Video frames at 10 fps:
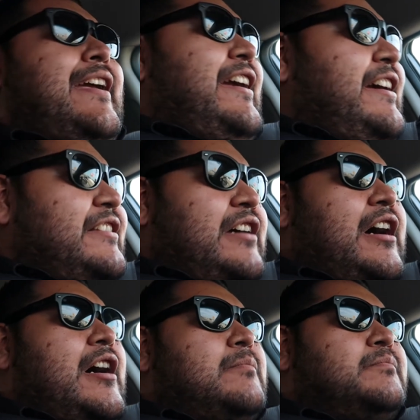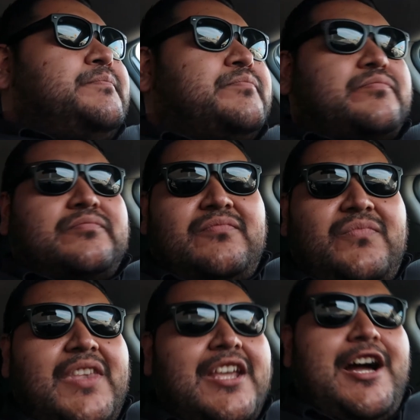And
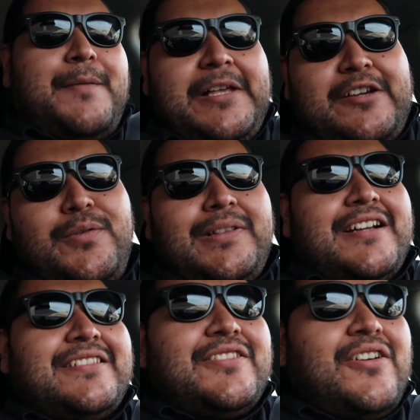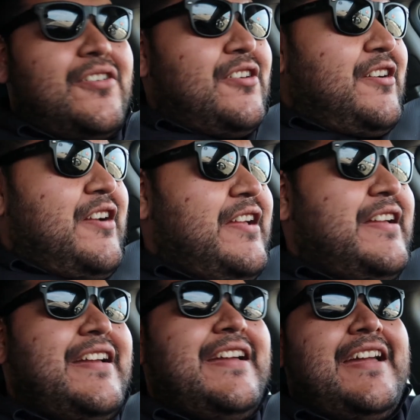I'm like, who locked the door?
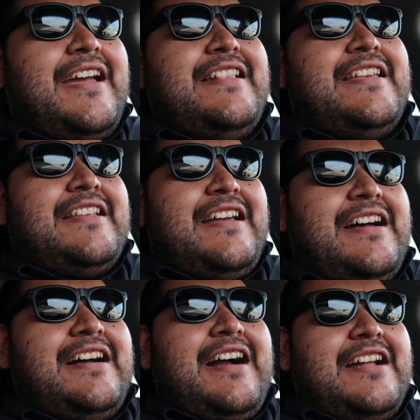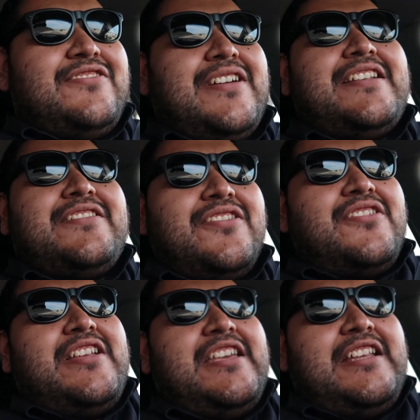And then I try to
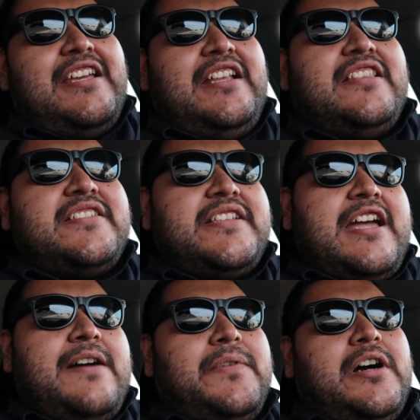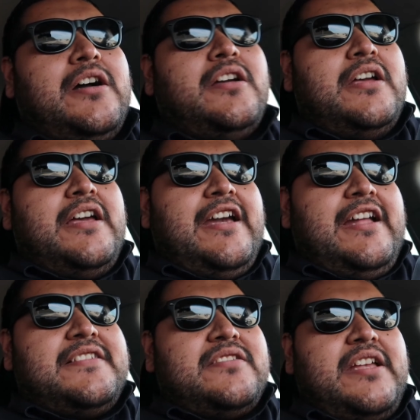turn it, and it doesn't have a,
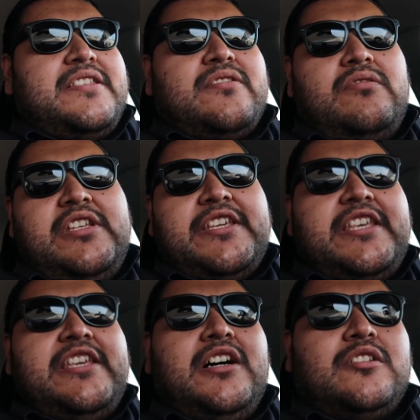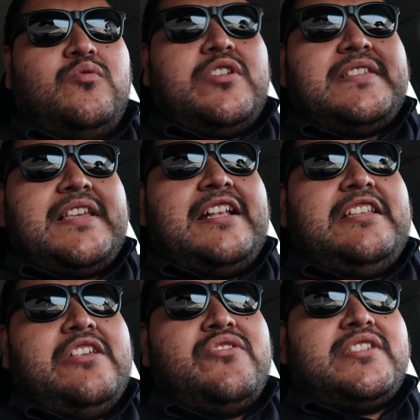it's only key on one
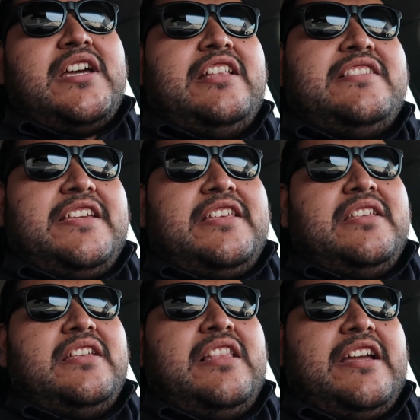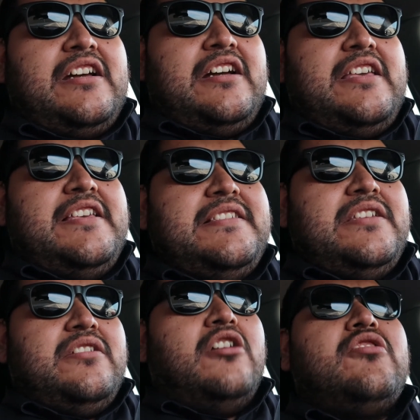side, the other side's like a
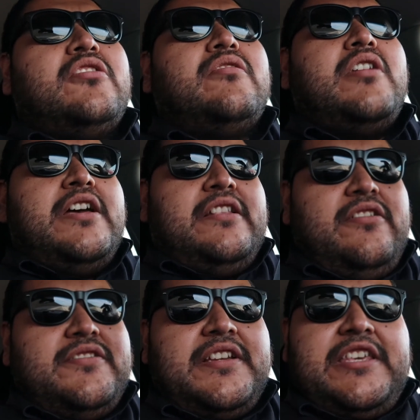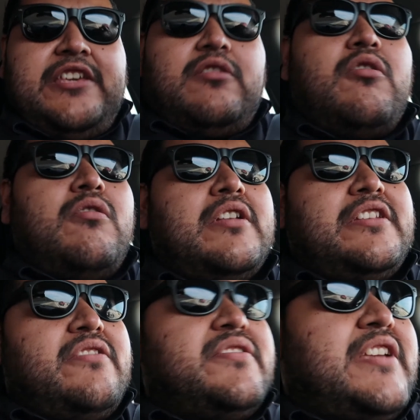easy, oh no, there's a keyhole on
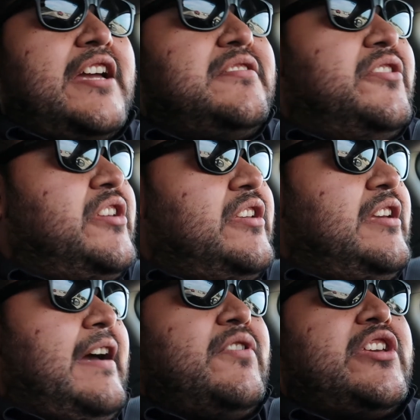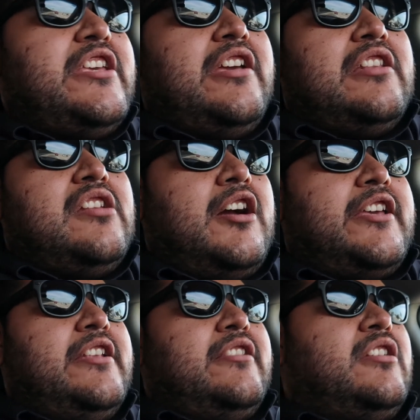the other side, so you have a key, you can
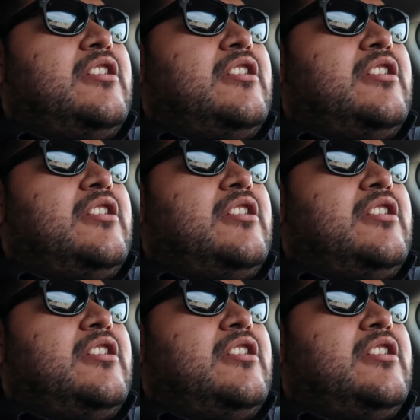lock it and